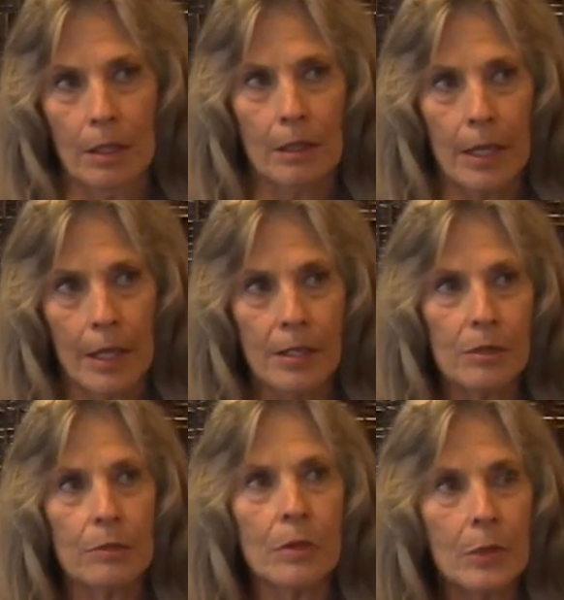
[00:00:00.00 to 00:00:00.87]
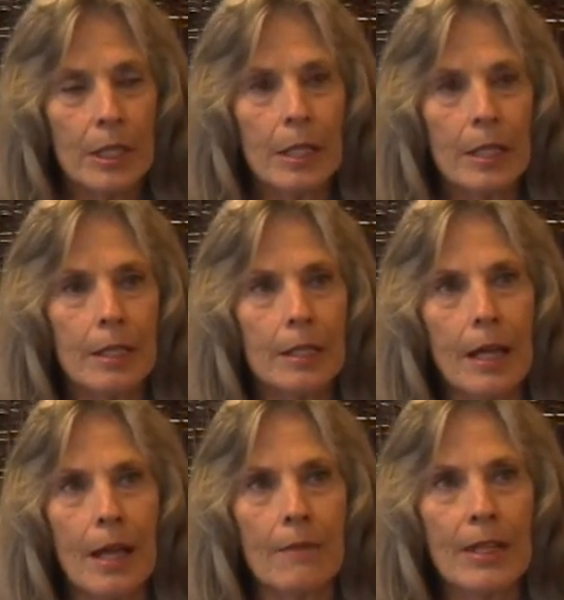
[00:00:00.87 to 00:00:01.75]
Okay, so when we
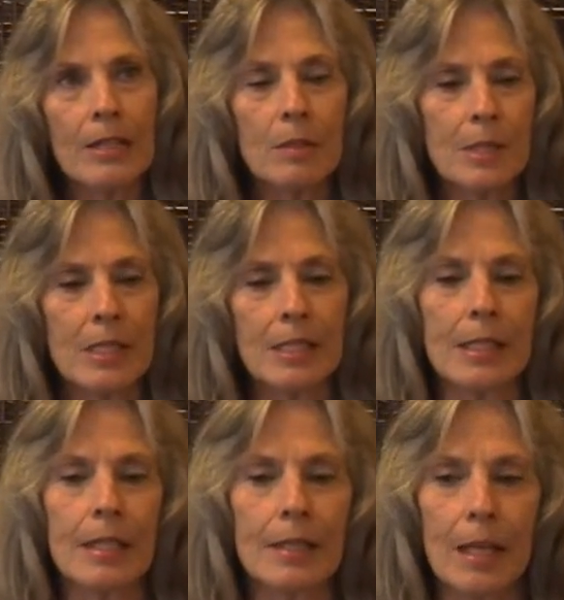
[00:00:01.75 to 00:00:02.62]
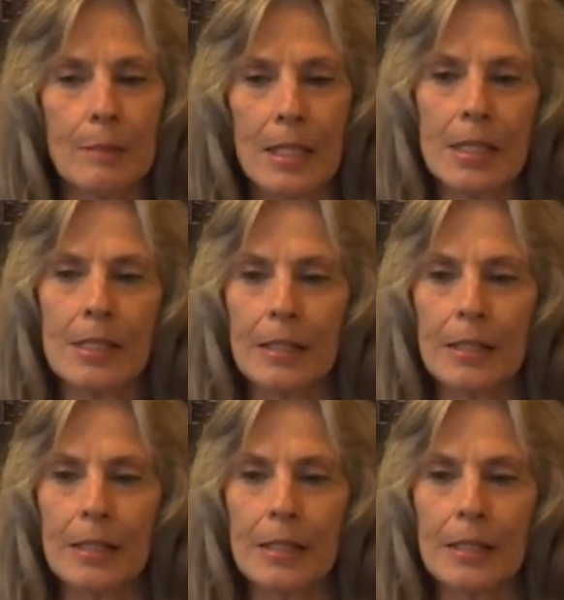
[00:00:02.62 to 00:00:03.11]
have intimacy, that means